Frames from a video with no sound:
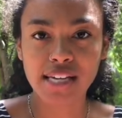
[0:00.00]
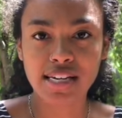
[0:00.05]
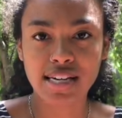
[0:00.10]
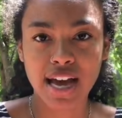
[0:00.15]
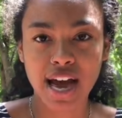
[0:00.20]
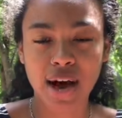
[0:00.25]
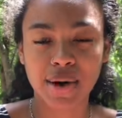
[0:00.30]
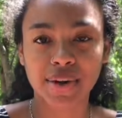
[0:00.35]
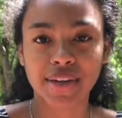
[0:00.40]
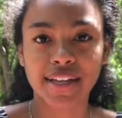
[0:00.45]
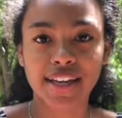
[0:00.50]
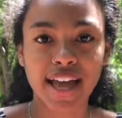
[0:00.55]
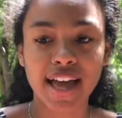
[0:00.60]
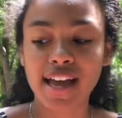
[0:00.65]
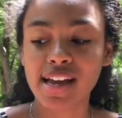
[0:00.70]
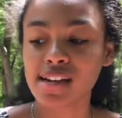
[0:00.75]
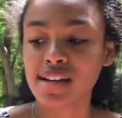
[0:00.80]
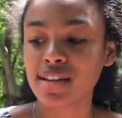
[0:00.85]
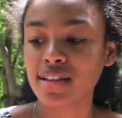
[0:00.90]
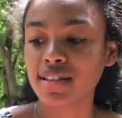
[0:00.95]
Now
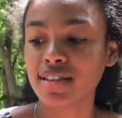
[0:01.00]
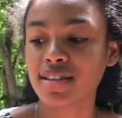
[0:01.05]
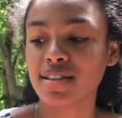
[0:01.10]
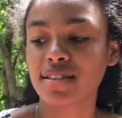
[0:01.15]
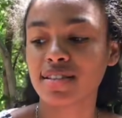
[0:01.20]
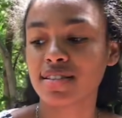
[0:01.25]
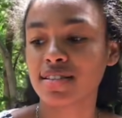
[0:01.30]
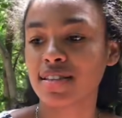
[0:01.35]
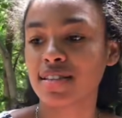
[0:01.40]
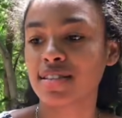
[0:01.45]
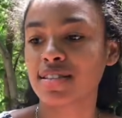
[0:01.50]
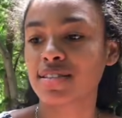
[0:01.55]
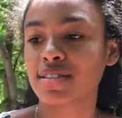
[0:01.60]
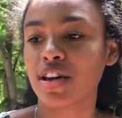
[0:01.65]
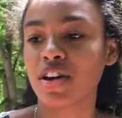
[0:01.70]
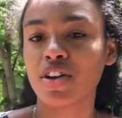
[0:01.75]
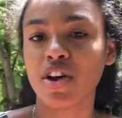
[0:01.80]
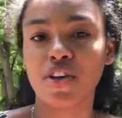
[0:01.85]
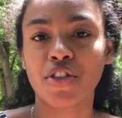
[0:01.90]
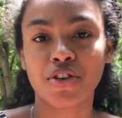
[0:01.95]
again, this is
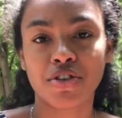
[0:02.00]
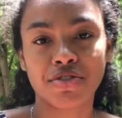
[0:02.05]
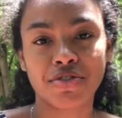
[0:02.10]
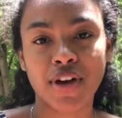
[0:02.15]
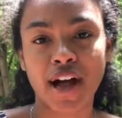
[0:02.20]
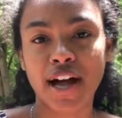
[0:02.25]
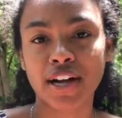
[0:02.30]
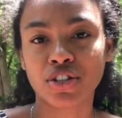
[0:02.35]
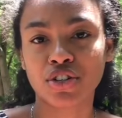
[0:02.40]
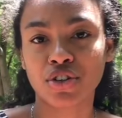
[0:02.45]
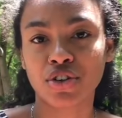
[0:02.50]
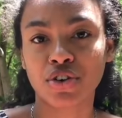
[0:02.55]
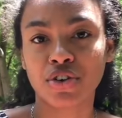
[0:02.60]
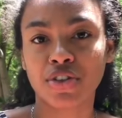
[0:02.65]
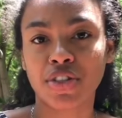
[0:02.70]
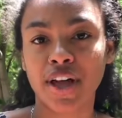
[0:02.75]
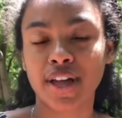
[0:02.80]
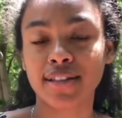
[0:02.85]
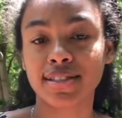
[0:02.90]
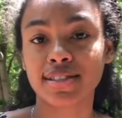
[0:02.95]
another factor
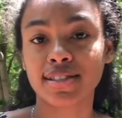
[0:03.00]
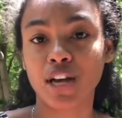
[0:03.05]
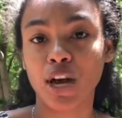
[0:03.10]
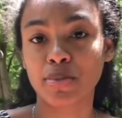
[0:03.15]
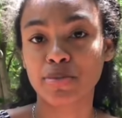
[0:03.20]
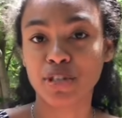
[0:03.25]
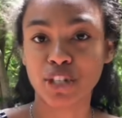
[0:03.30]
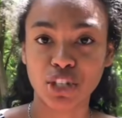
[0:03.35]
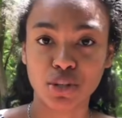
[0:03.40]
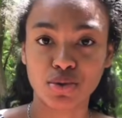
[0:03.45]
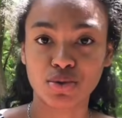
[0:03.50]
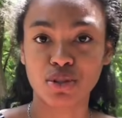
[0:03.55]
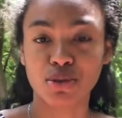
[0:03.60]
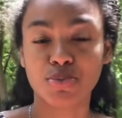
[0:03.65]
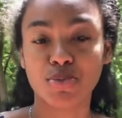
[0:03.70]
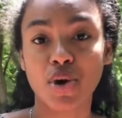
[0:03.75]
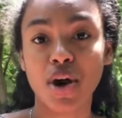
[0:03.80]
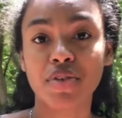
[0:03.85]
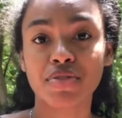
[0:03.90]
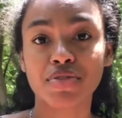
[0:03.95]
that's up to user
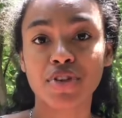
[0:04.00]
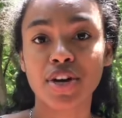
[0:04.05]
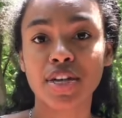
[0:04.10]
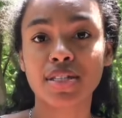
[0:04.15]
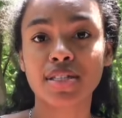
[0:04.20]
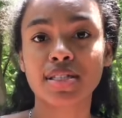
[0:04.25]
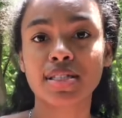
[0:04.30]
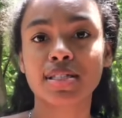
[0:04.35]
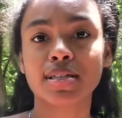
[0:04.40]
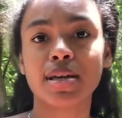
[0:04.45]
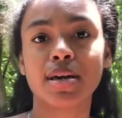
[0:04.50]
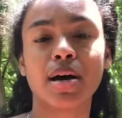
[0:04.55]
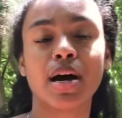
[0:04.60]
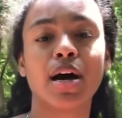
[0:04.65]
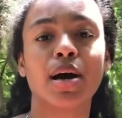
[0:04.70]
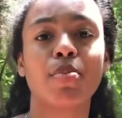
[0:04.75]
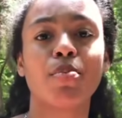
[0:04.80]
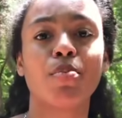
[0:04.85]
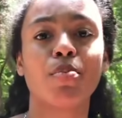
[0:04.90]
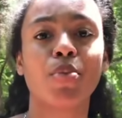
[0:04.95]
preference,
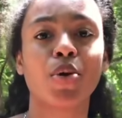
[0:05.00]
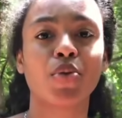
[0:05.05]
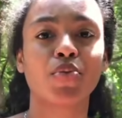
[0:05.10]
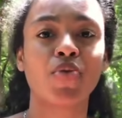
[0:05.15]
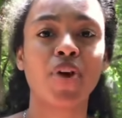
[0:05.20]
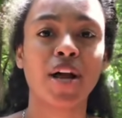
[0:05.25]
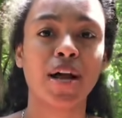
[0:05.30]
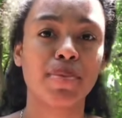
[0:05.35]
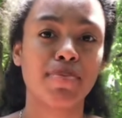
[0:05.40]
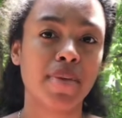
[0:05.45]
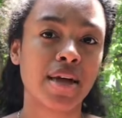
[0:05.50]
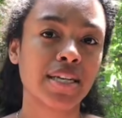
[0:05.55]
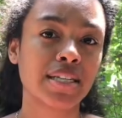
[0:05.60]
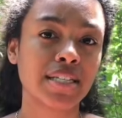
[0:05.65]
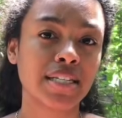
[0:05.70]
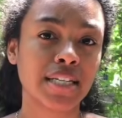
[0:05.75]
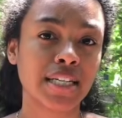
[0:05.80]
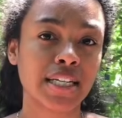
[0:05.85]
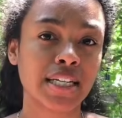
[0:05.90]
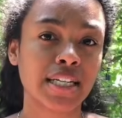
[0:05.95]
but
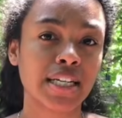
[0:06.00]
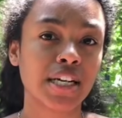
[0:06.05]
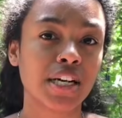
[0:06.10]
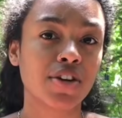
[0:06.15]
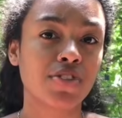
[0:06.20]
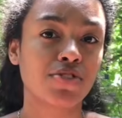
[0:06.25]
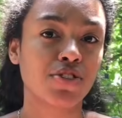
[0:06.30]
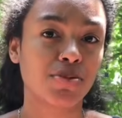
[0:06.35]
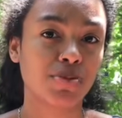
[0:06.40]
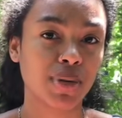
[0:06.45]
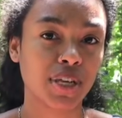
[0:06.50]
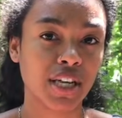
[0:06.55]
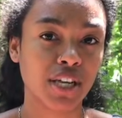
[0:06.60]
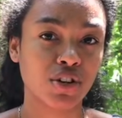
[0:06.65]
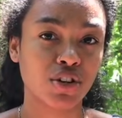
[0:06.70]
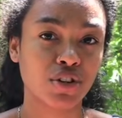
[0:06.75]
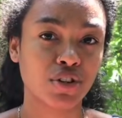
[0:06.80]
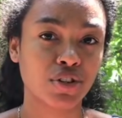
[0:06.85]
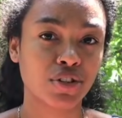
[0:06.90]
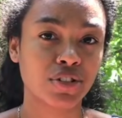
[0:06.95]
recommended for
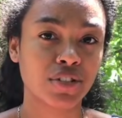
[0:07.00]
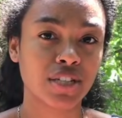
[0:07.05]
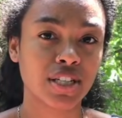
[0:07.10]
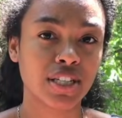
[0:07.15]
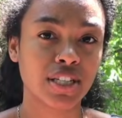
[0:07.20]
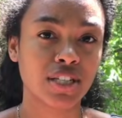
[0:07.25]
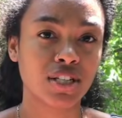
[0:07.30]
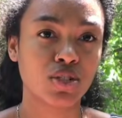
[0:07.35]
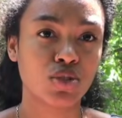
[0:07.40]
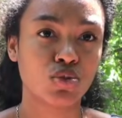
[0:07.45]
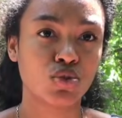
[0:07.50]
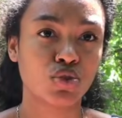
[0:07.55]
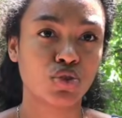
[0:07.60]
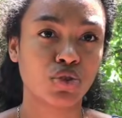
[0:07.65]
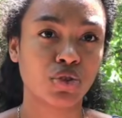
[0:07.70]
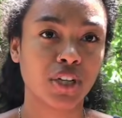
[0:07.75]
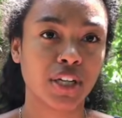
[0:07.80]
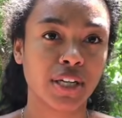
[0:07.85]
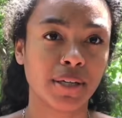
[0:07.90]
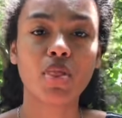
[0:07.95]
beginners is
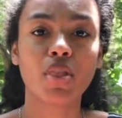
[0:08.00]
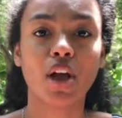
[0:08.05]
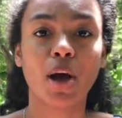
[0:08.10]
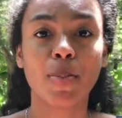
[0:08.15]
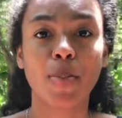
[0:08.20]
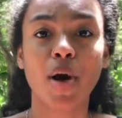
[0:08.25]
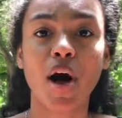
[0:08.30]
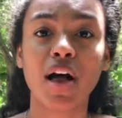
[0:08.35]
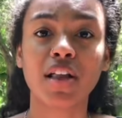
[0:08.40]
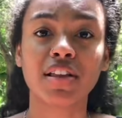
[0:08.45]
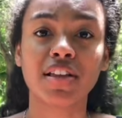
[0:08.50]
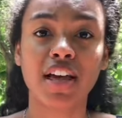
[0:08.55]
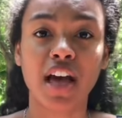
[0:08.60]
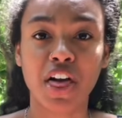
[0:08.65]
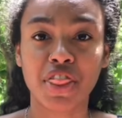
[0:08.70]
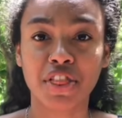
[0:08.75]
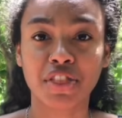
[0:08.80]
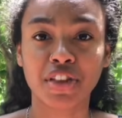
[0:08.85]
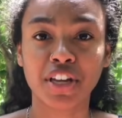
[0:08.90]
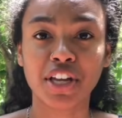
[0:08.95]
usually a
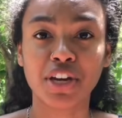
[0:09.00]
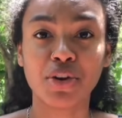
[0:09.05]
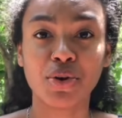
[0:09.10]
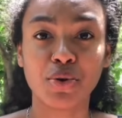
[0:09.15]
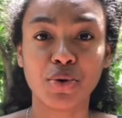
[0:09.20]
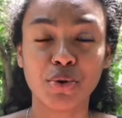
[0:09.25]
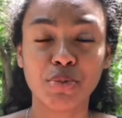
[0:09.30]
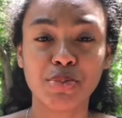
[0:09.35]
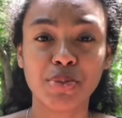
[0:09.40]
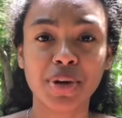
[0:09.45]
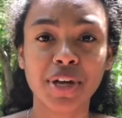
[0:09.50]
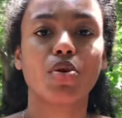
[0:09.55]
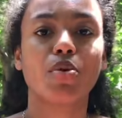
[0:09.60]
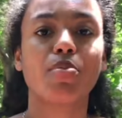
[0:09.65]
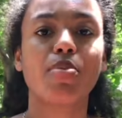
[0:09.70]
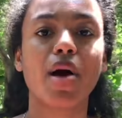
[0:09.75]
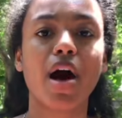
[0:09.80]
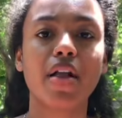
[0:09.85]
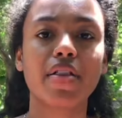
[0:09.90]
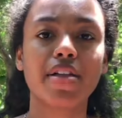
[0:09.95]
polyethylene hoop.
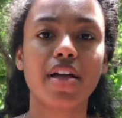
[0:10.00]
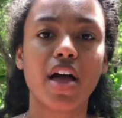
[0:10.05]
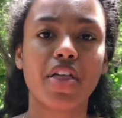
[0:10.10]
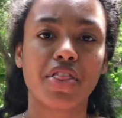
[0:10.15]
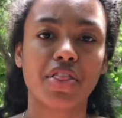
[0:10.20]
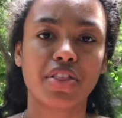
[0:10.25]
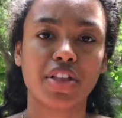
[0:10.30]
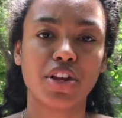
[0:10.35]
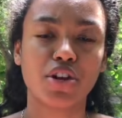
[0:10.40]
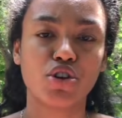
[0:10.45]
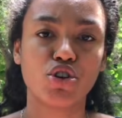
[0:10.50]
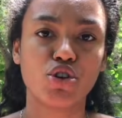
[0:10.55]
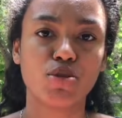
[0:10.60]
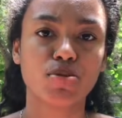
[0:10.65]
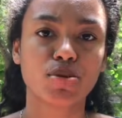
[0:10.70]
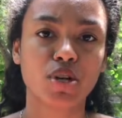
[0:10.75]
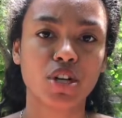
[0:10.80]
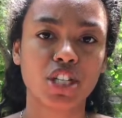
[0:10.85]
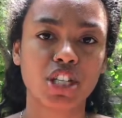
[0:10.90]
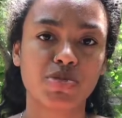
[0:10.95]
Polyethylene
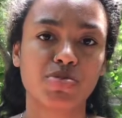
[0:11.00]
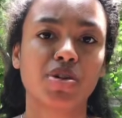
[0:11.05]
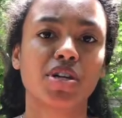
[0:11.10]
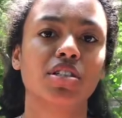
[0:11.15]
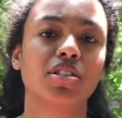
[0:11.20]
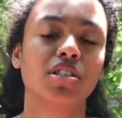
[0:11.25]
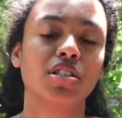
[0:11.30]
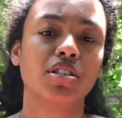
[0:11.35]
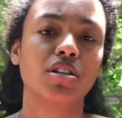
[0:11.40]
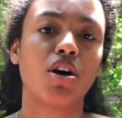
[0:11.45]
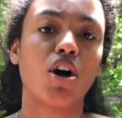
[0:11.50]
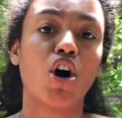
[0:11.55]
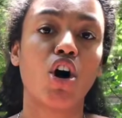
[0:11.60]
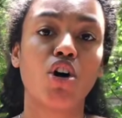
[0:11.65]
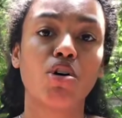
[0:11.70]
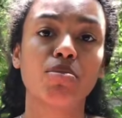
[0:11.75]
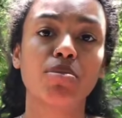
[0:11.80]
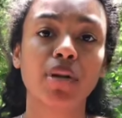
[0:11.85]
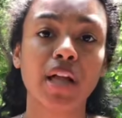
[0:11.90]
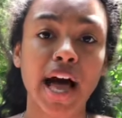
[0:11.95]
hoops are typically
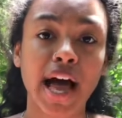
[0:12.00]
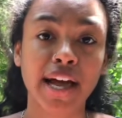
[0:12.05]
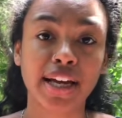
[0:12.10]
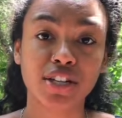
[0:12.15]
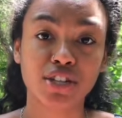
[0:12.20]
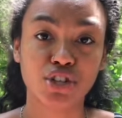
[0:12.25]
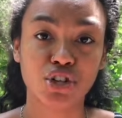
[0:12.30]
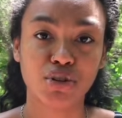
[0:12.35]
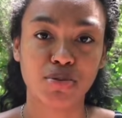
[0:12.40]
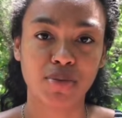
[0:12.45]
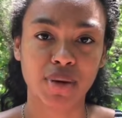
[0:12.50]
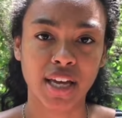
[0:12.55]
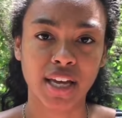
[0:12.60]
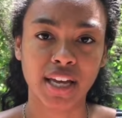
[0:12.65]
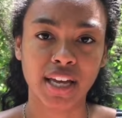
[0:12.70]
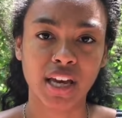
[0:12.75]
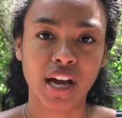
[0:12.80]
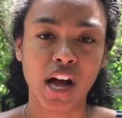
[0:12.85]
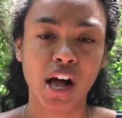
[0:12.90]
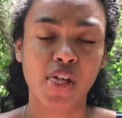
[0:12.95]
all black tubing.
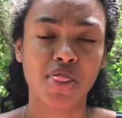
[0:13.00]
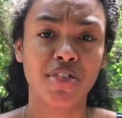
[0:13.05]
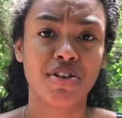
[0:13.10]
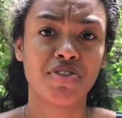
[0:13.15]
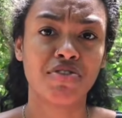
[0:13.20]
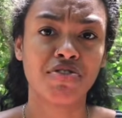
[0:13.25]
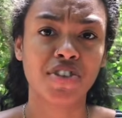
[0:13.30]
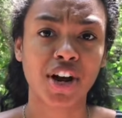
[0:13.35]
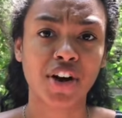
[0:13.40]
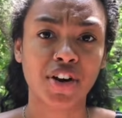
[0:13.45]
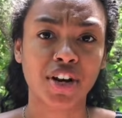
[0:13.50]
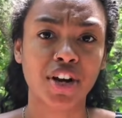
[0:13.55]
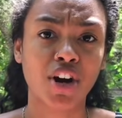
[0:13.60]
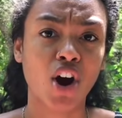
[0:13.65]
They're very